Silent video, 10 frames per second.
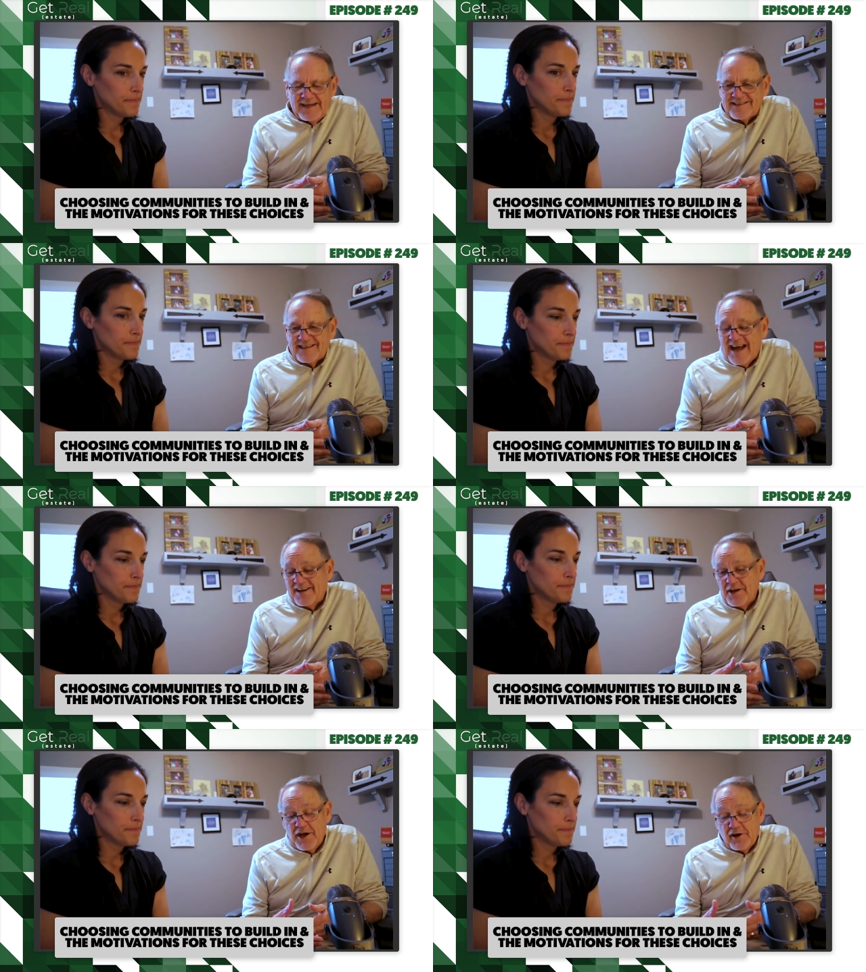Speaker 1: It's
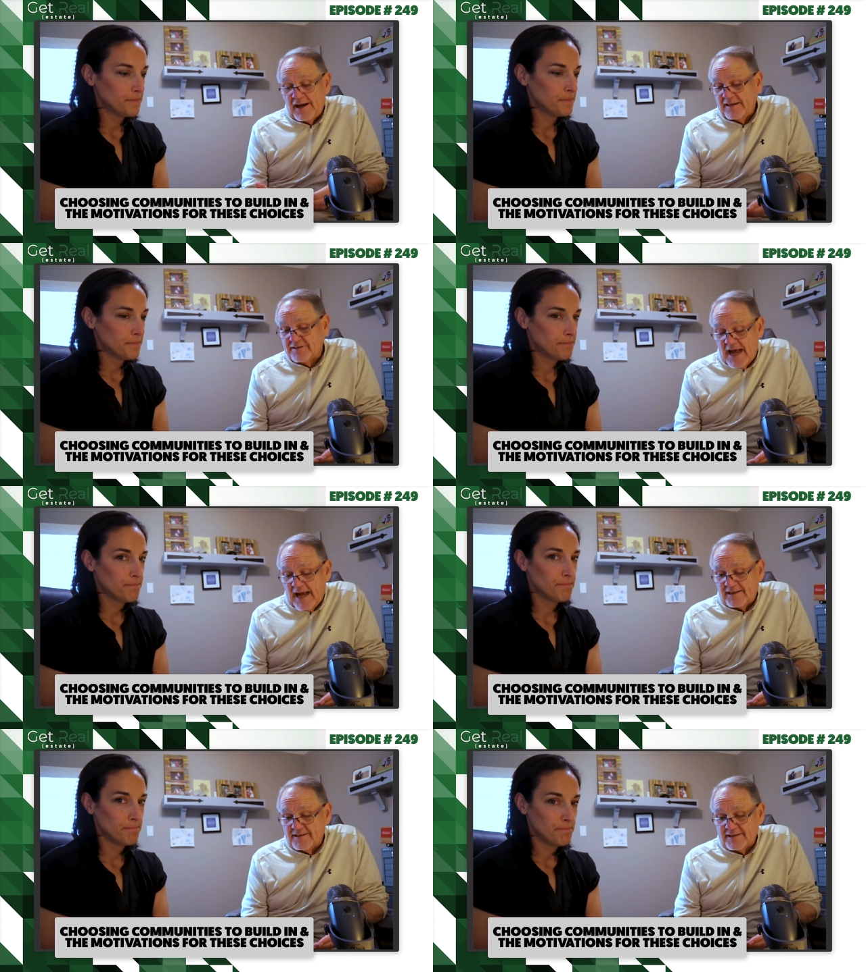not nearly as
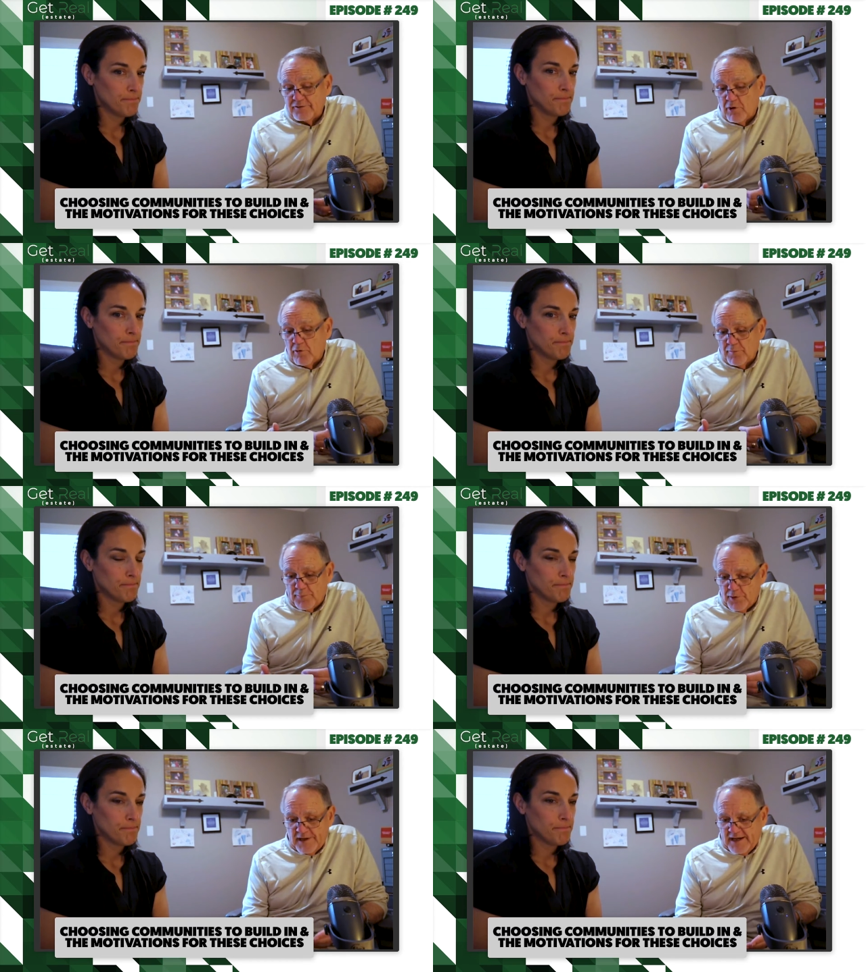nice as what
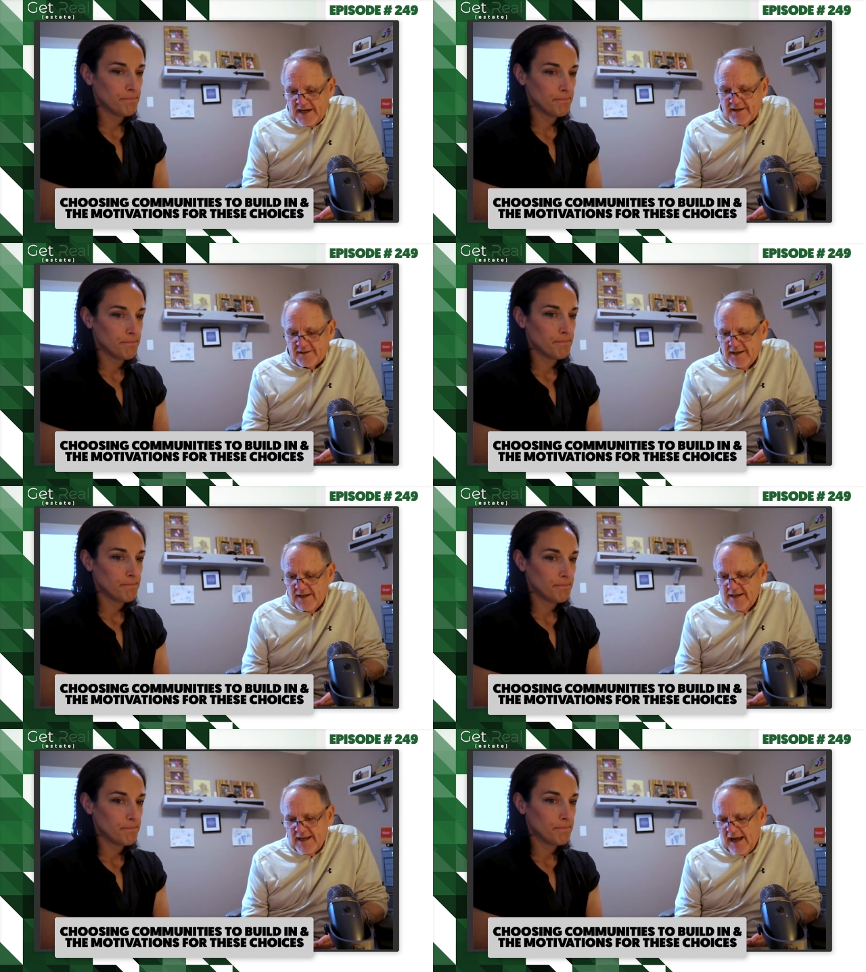we're putting in
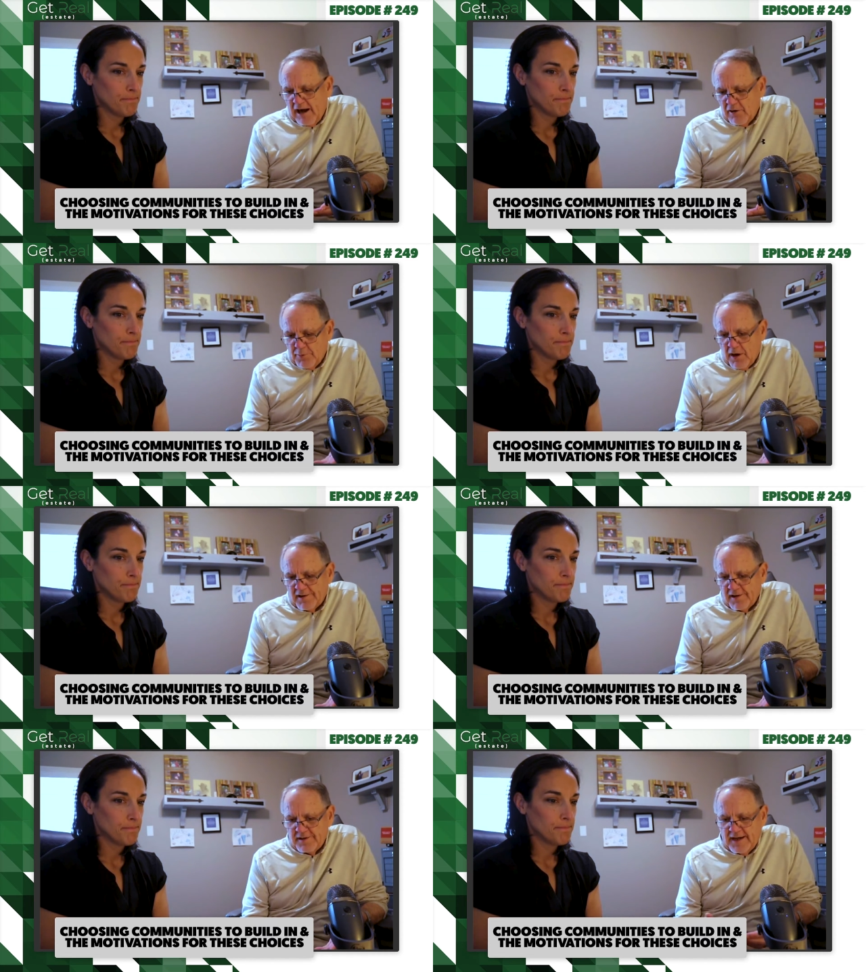our
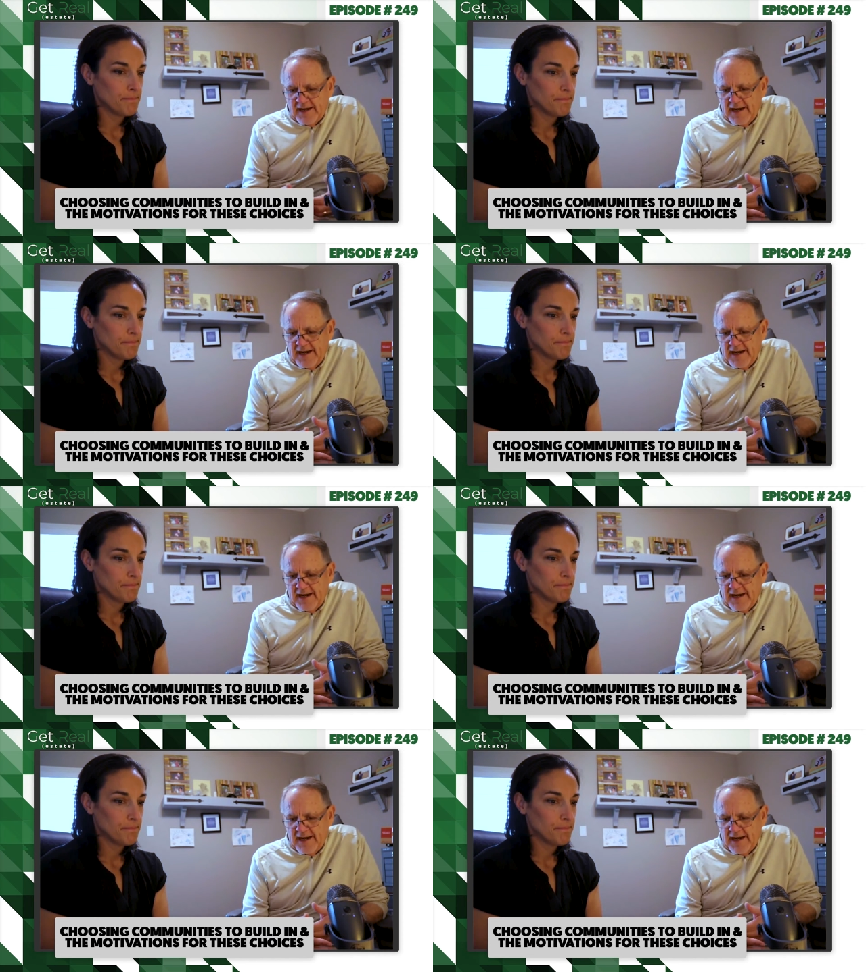product.